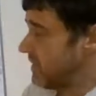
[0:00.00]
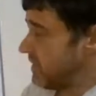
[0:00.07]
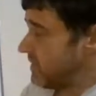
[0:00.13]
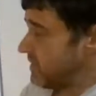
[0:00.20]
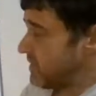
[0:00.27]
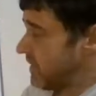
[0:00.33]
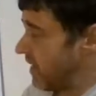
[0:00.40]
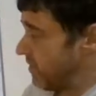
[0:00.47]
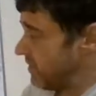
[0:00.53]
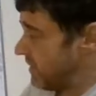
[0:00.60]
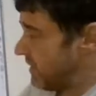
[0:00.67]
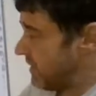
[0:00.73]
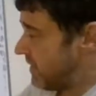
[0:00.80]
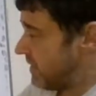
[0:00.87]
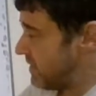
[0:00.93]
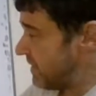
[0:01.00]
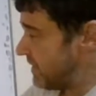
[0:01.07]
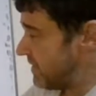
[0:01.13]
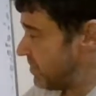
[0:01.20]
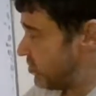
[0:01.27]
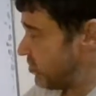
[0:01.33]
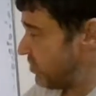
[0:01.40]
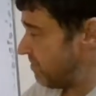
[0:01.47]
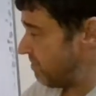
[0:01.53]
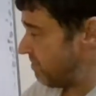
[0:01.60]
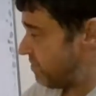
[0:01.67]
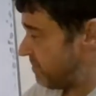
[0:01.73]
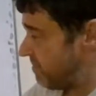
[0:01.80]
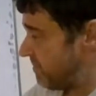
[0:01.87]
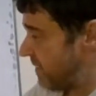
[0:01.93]
So didn't jump.
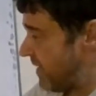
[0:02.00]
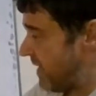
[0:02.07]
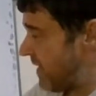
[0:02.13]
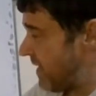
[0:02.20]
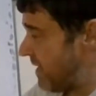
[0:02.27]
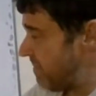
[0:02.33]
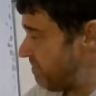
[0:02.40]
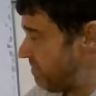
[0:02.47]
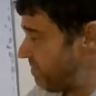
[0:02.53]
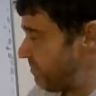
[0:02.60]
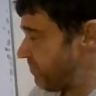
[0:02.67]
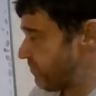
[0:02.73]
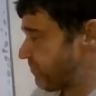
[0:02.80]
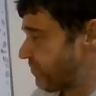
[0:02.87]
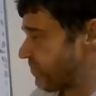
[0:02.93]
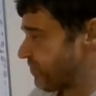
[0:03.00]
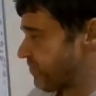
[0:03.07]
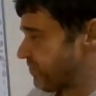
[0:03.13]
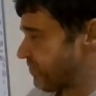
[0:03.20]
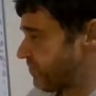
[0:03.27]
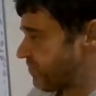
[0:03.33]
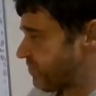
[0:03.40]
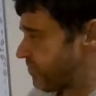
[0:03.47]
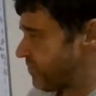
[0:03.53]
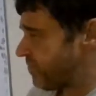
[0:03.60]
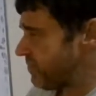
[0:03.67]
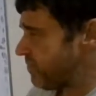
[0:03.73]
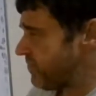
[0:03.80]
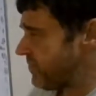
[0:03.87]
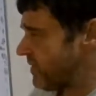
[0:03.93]

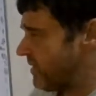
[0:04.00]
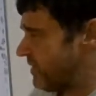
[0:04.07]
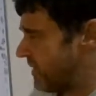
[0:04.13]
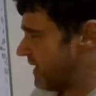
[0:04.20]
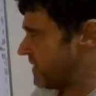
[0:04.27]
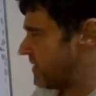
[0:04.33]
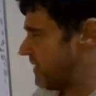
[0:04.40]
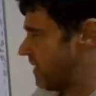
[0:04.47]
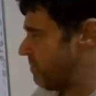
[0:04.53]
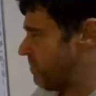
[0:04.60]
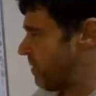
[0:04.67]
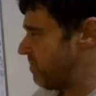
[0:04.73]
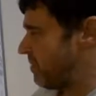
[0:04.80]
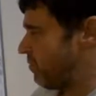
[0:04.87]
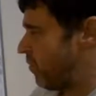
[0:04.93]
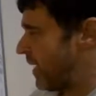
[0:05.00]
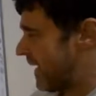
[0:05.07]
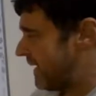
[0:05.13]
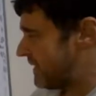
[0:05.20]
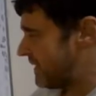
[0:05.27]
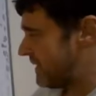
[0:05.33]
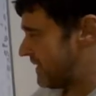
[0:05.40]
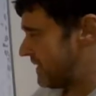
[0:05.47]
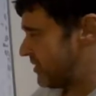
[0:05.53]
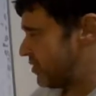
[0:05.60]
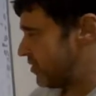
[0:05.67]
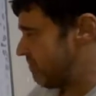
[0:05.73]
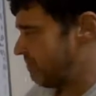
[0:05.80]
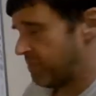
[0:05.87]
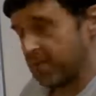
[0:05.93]
So that's a problem. Why didn't he
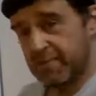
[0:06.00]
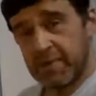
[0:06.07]
jump?